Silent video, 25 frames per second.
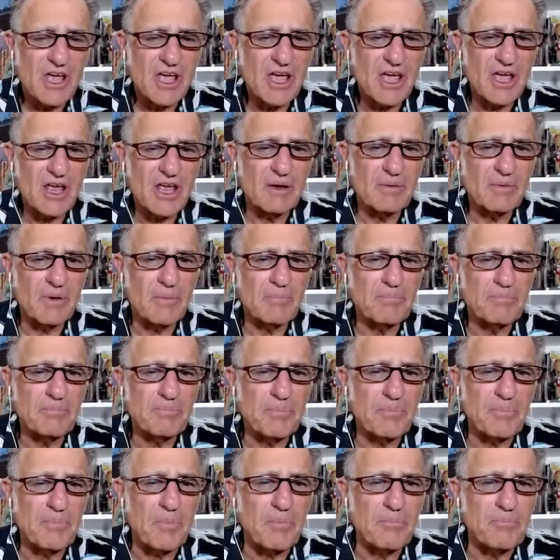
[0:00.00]
And
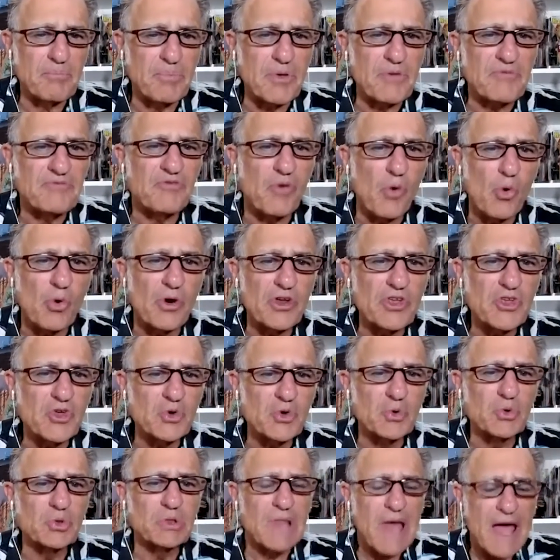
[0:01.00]
before
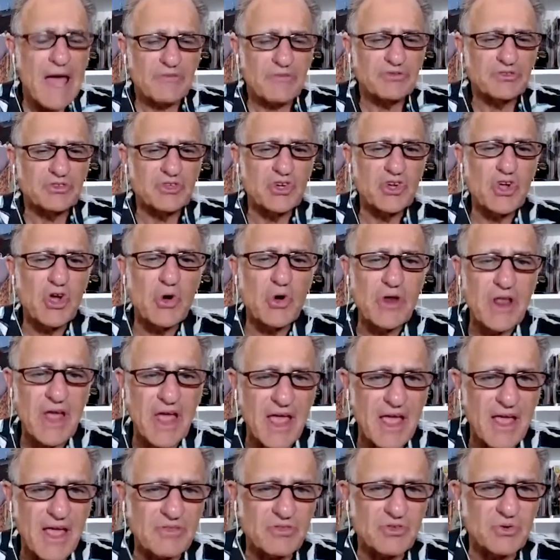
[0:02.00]
you left to go to,
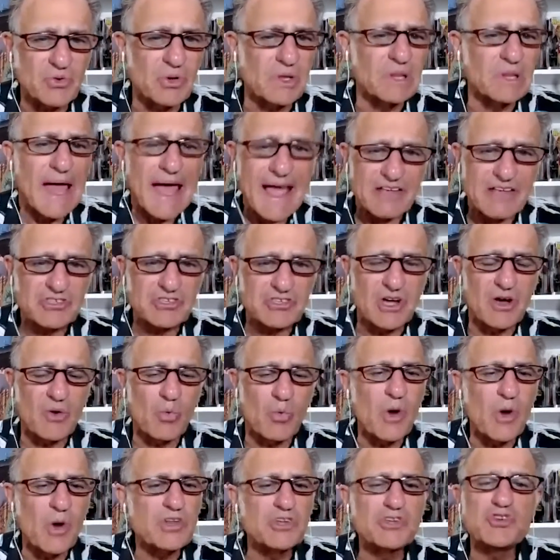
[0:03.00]
to Alaska,
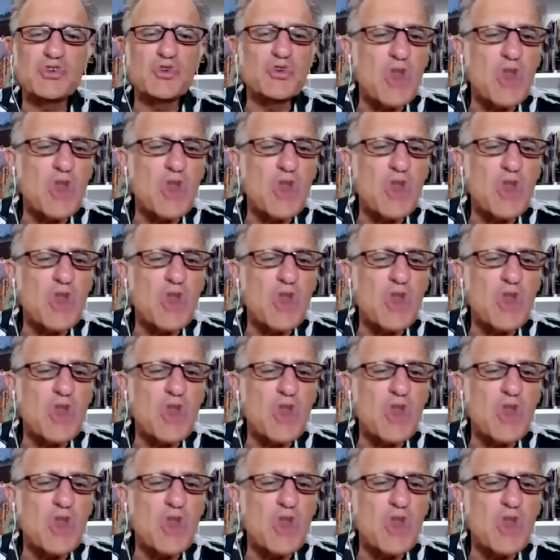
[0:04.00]
what did you